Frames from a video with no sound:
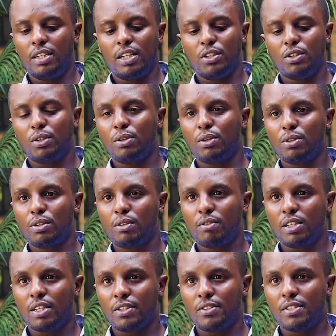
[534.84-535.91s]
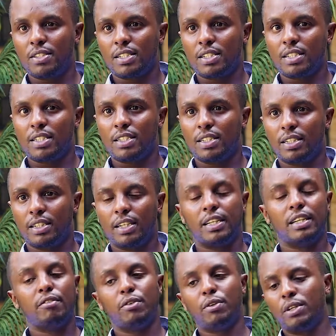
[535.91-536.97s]
and your cost of electricity,
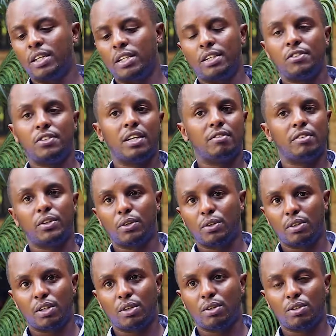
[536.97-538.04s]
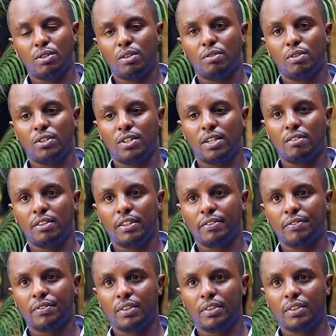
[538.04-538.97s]
and if you need a driver, your, the cost of your driver.